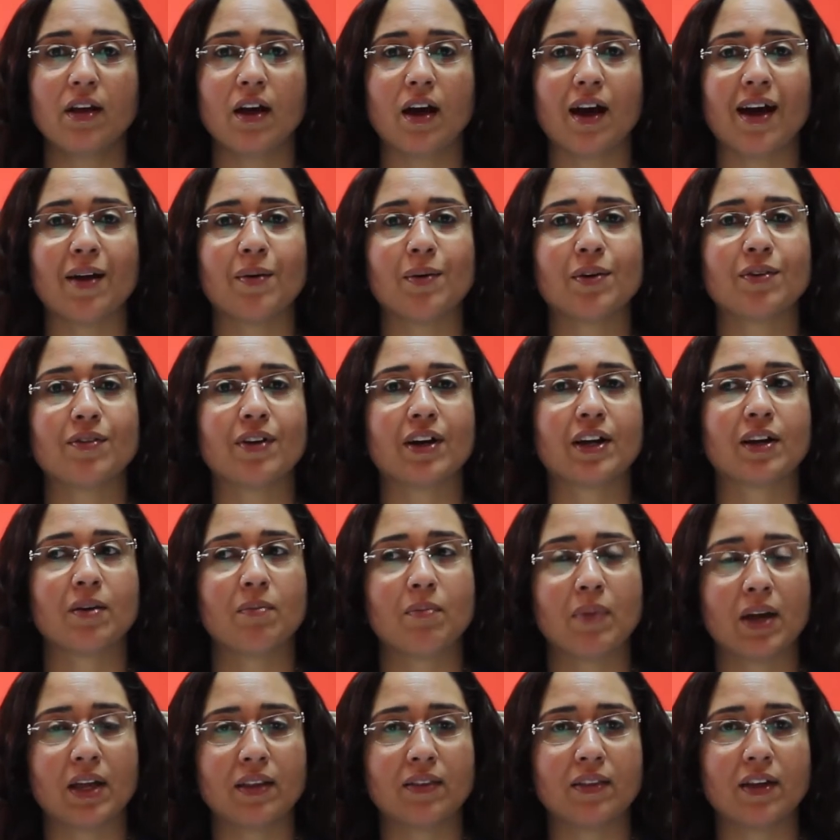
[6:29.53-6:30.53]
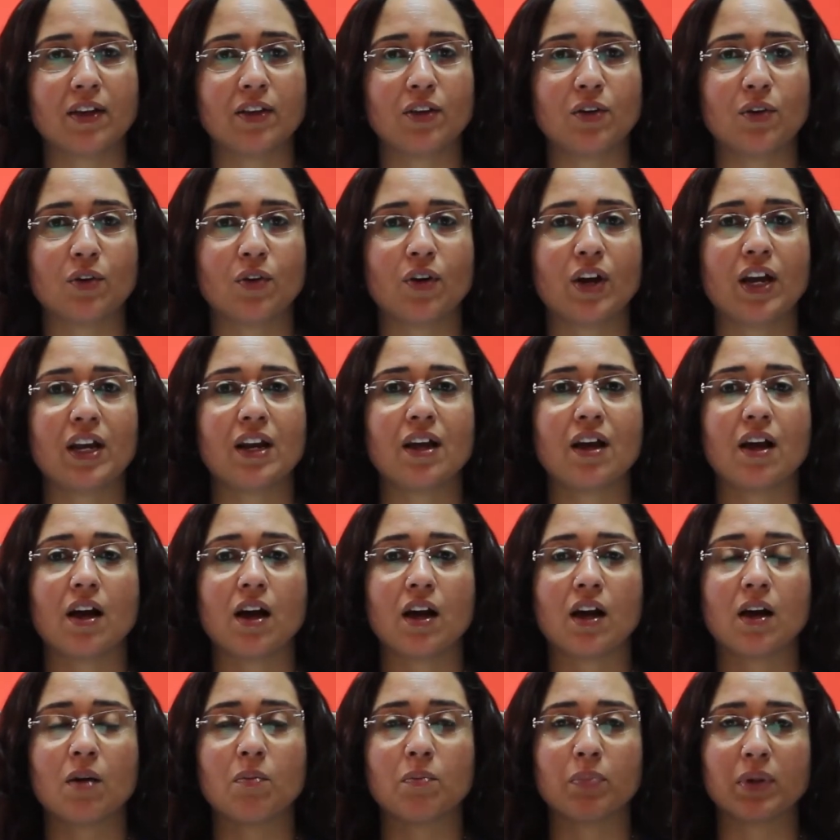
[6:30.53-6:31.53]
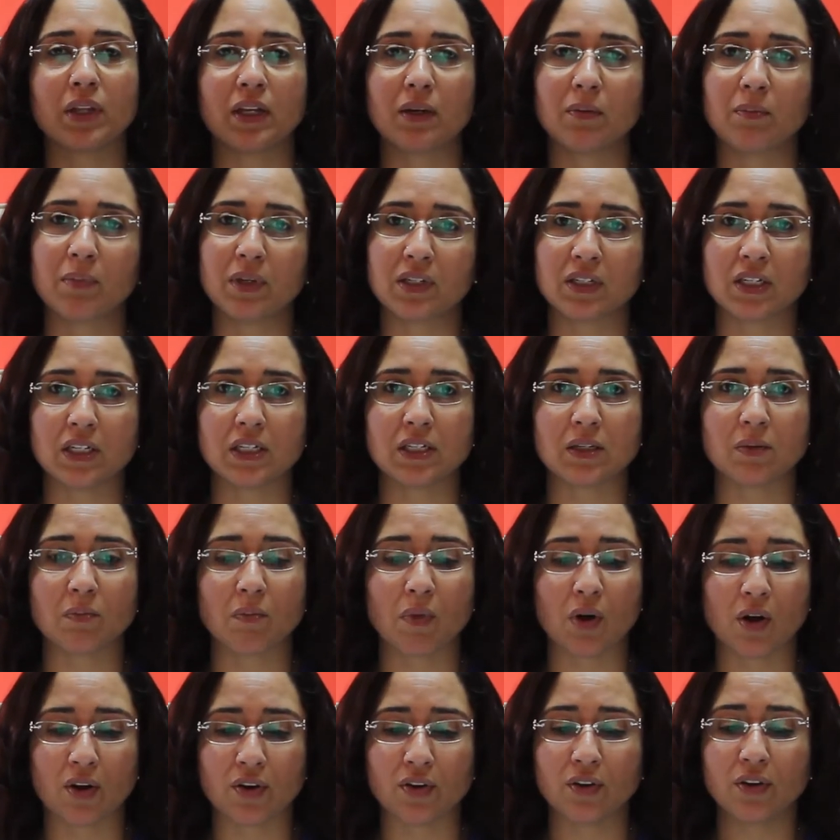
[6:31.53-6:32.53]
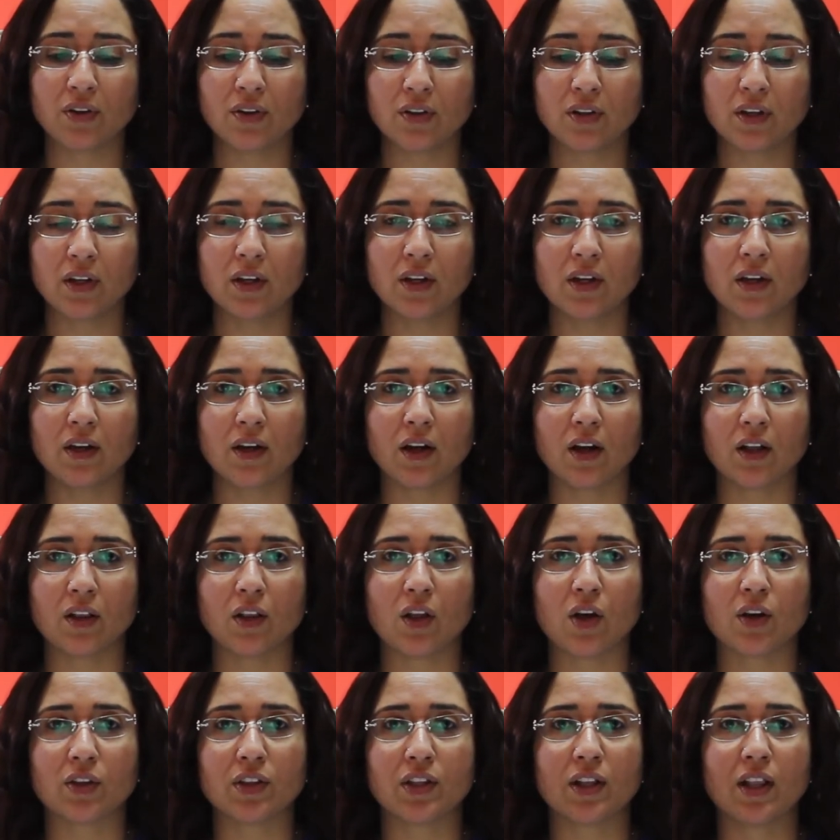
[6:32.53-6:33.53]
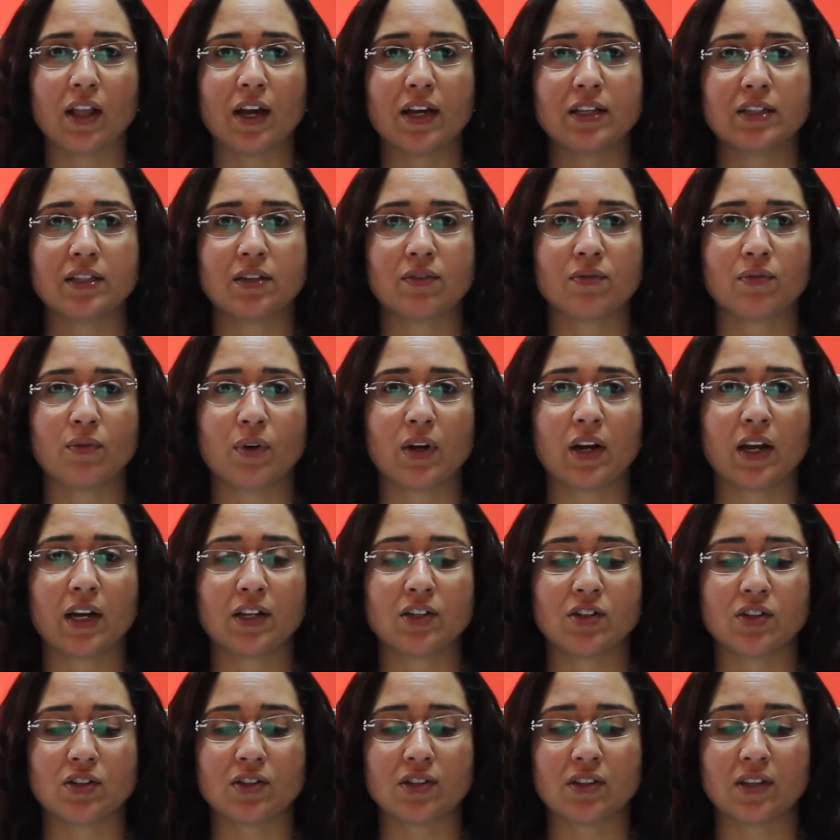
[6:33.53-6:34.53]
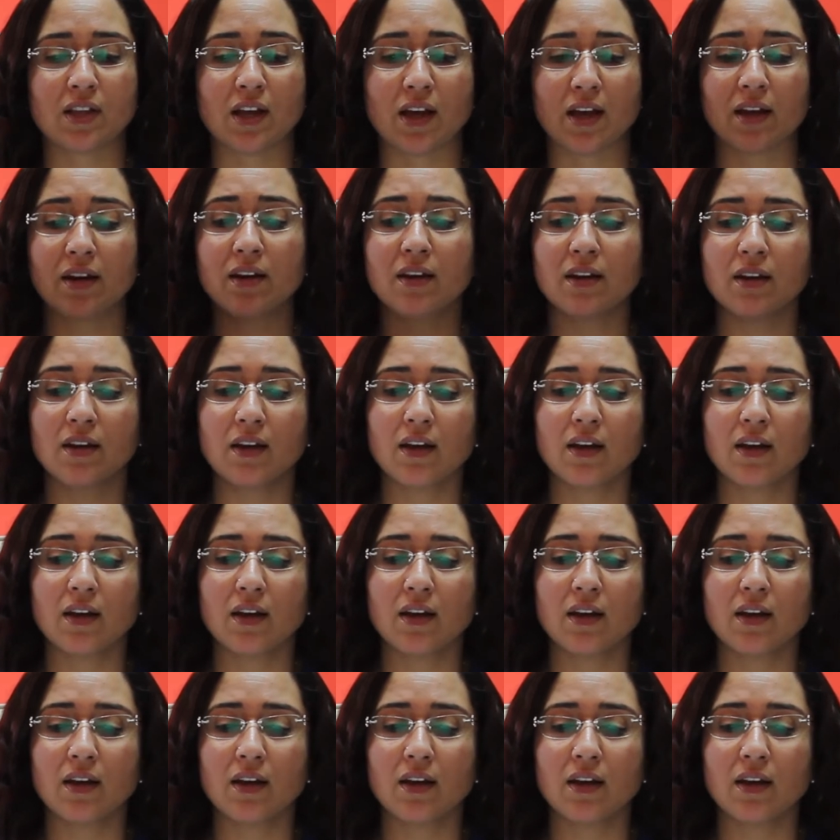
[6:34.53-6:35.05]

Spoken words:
I would recommend that you create a complete business model along the lines of what I just said.